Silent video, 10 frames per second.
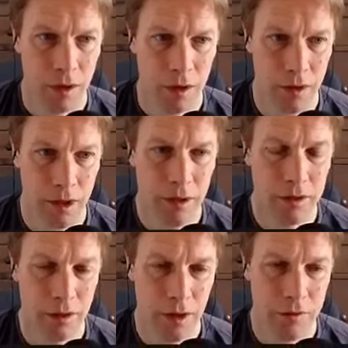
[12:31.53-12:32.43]
Okay,
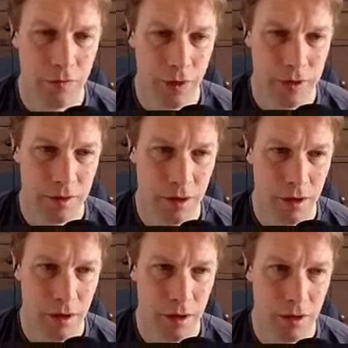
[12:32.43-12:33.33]
so let's fix
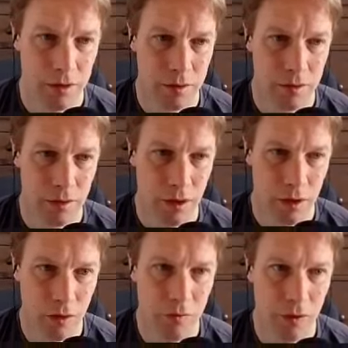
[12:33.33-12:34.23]
our
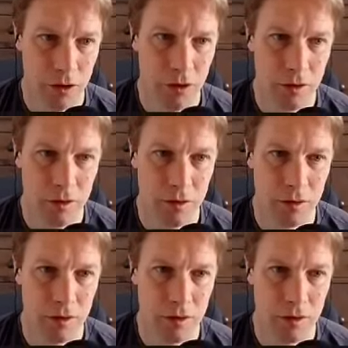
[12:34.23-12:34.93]
log function.